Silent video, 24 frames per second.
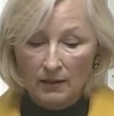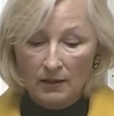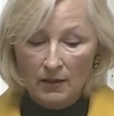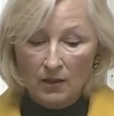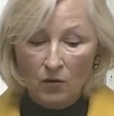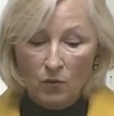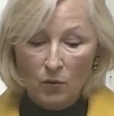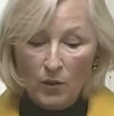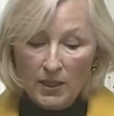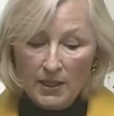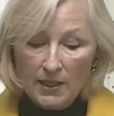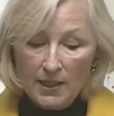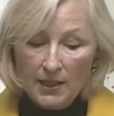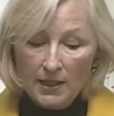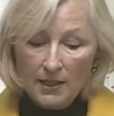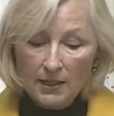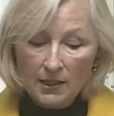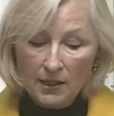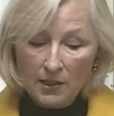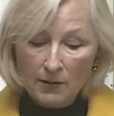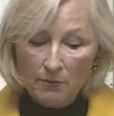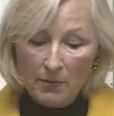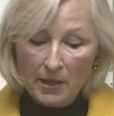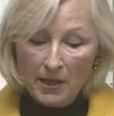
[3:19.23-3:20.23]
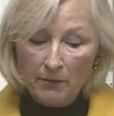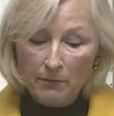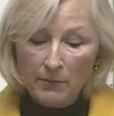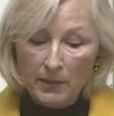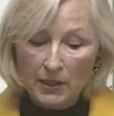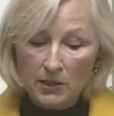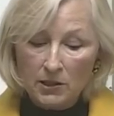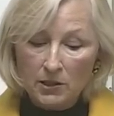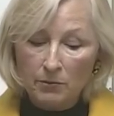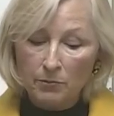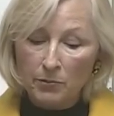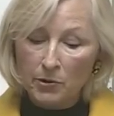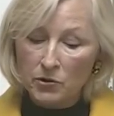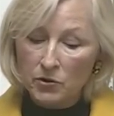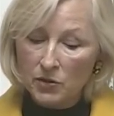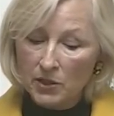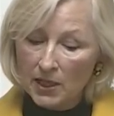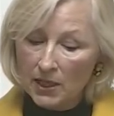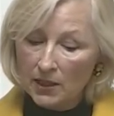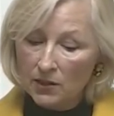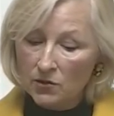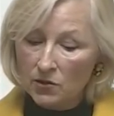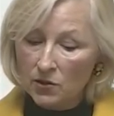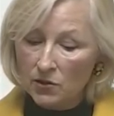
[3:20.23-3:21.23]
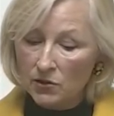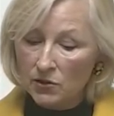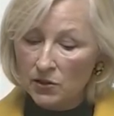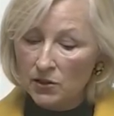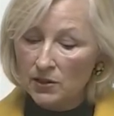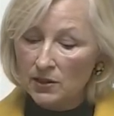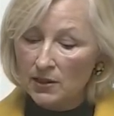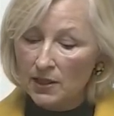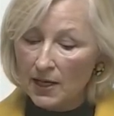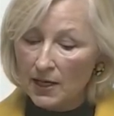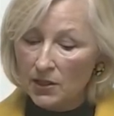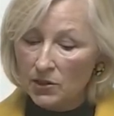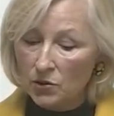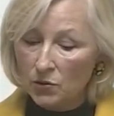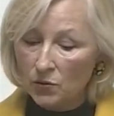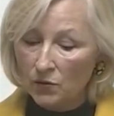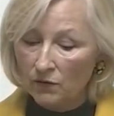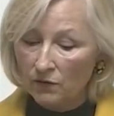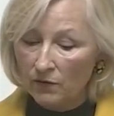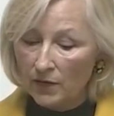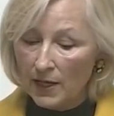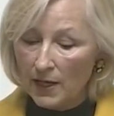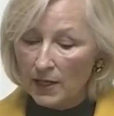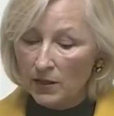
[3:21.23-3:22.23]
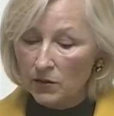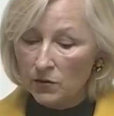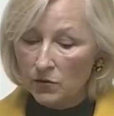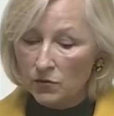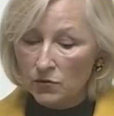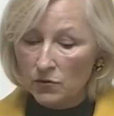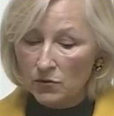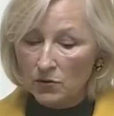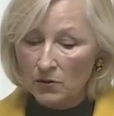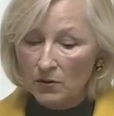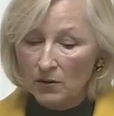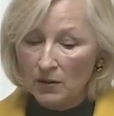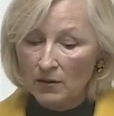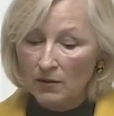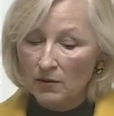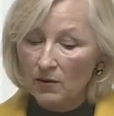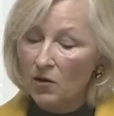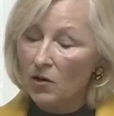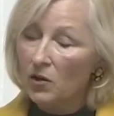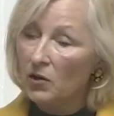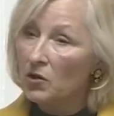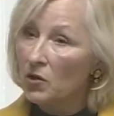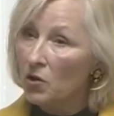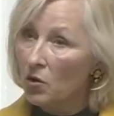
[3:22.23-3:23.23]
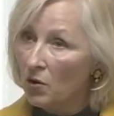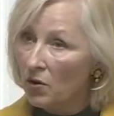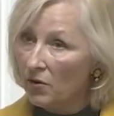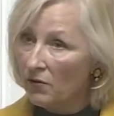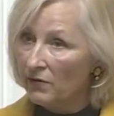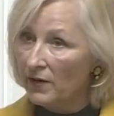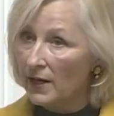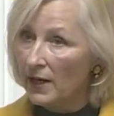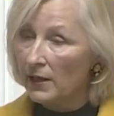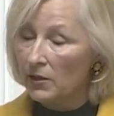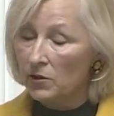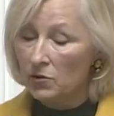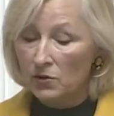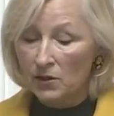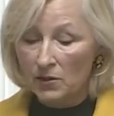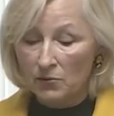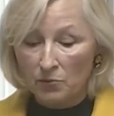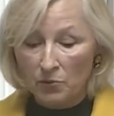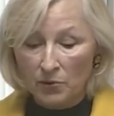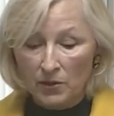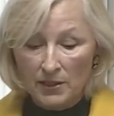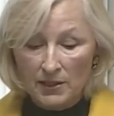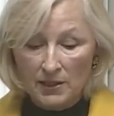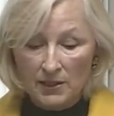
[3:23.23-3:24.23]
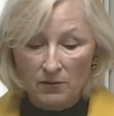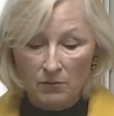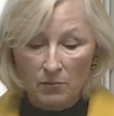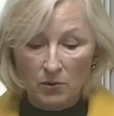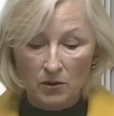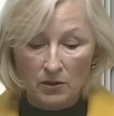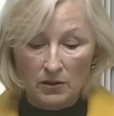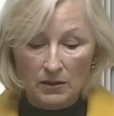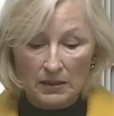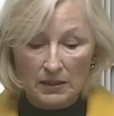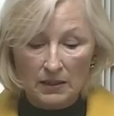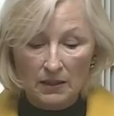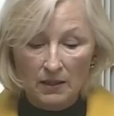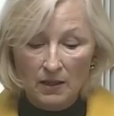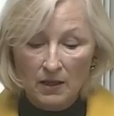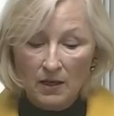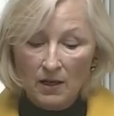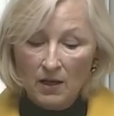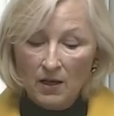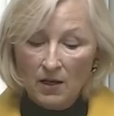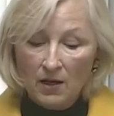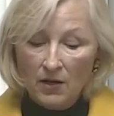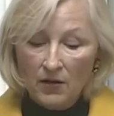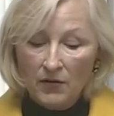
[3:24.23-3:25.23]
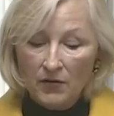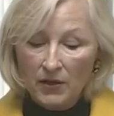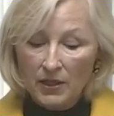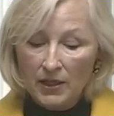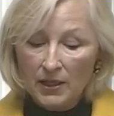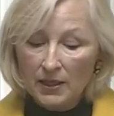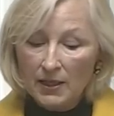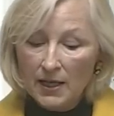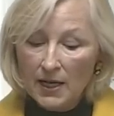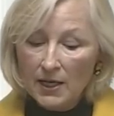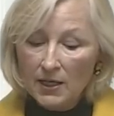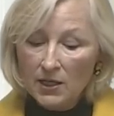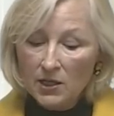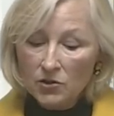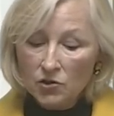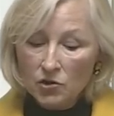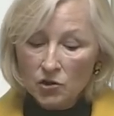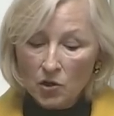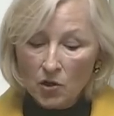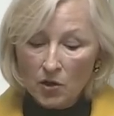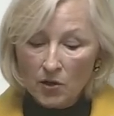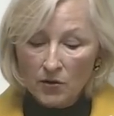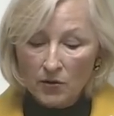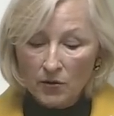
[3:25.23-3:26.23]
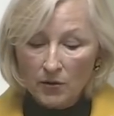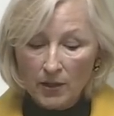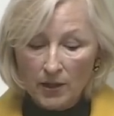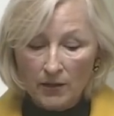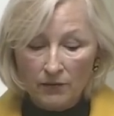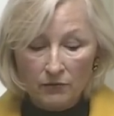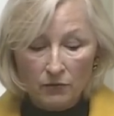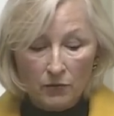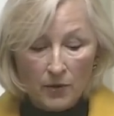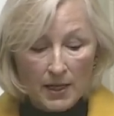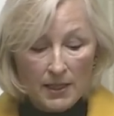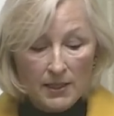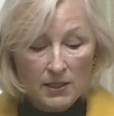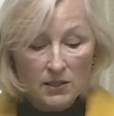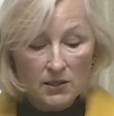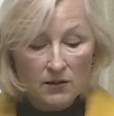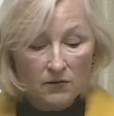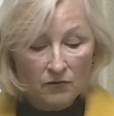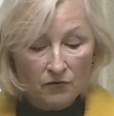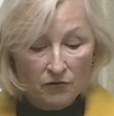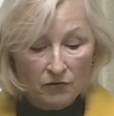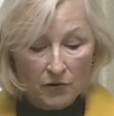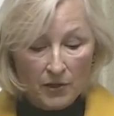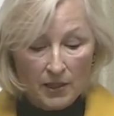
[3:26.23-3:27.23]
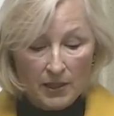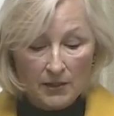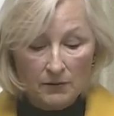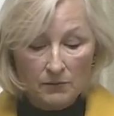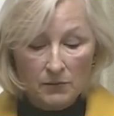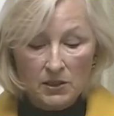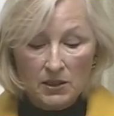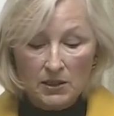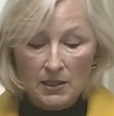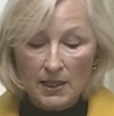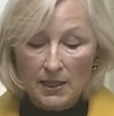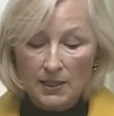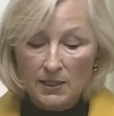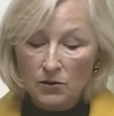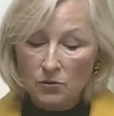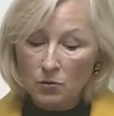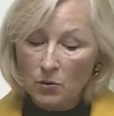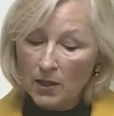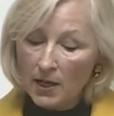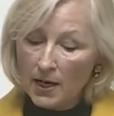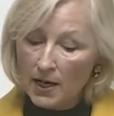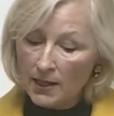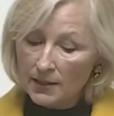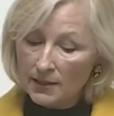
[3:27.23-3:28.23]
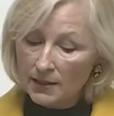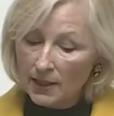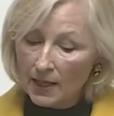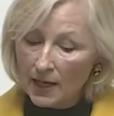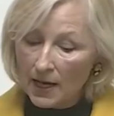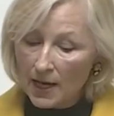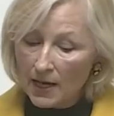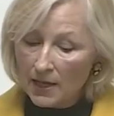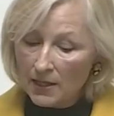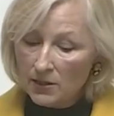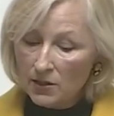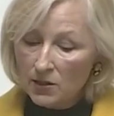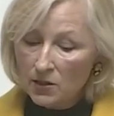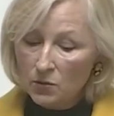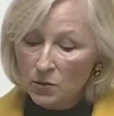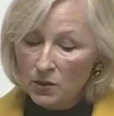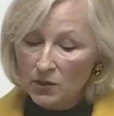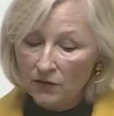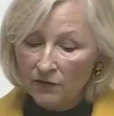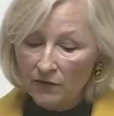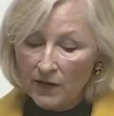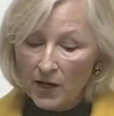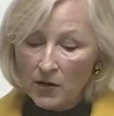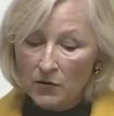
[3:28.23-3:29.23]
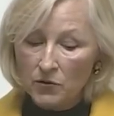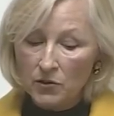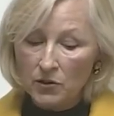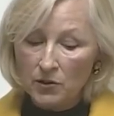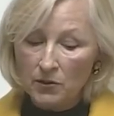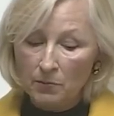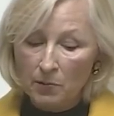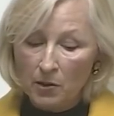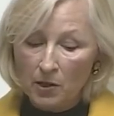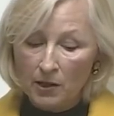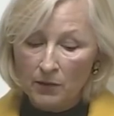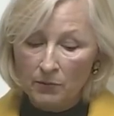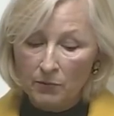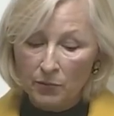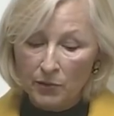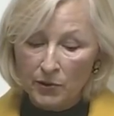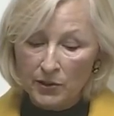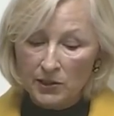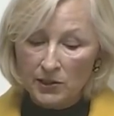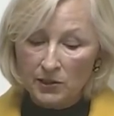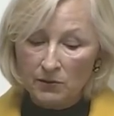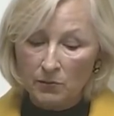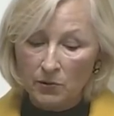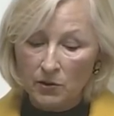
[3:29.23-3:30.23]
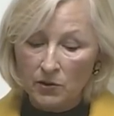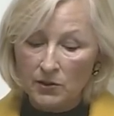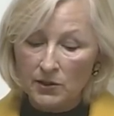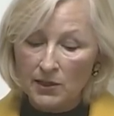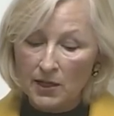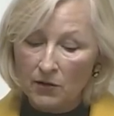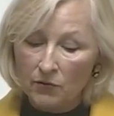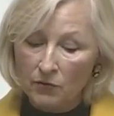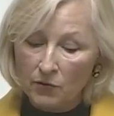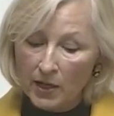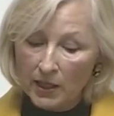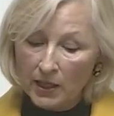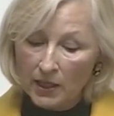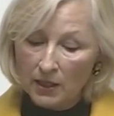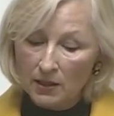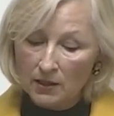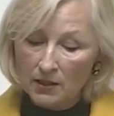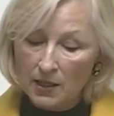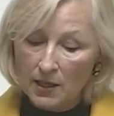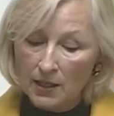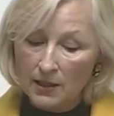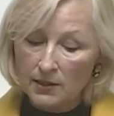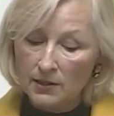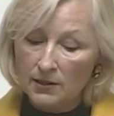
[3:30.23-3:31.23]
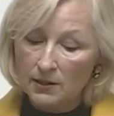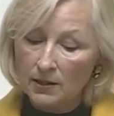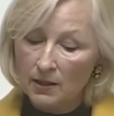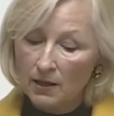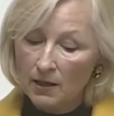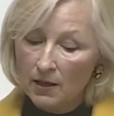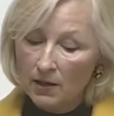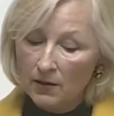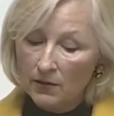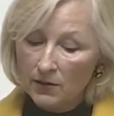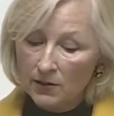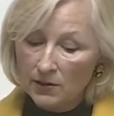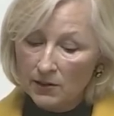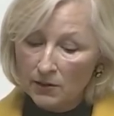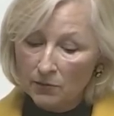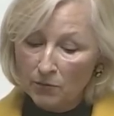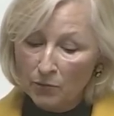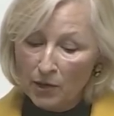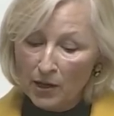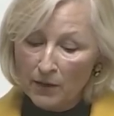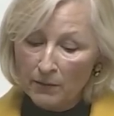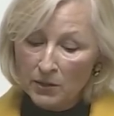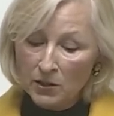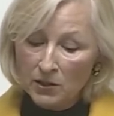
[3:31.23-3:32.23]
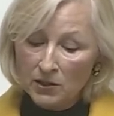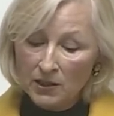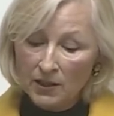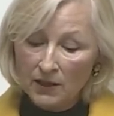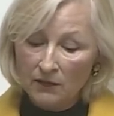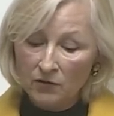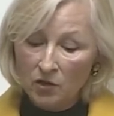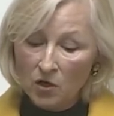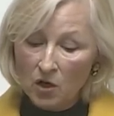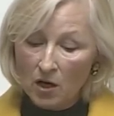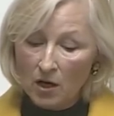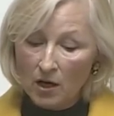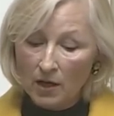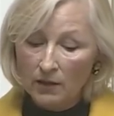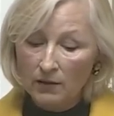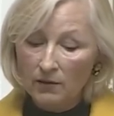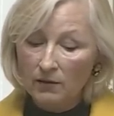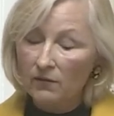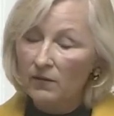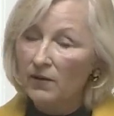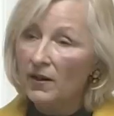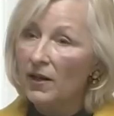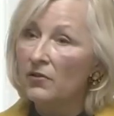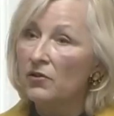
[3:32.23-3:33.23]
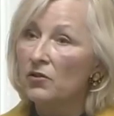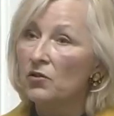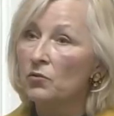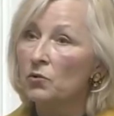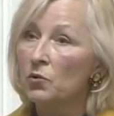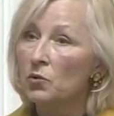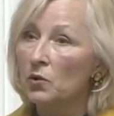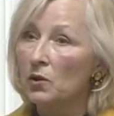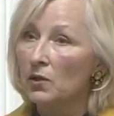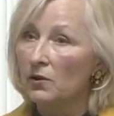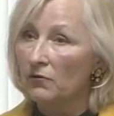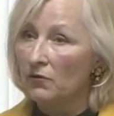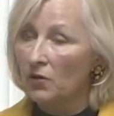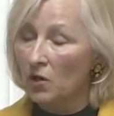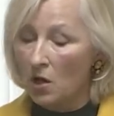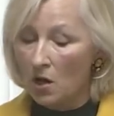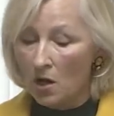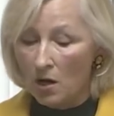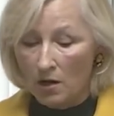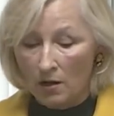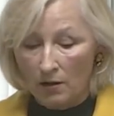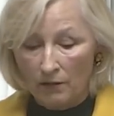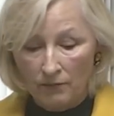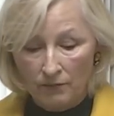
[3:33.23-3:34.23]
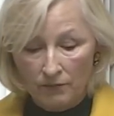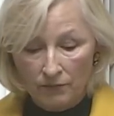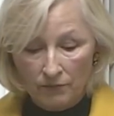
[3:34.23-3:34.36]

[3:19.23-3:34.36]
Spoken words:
We need a commitment to protect our Saskatchewan values, our core values and principles. The Canadian Charter of Rights and Freedom states, whereas Canada was founded upon principles that recognize the supremacy of God and the rule of law.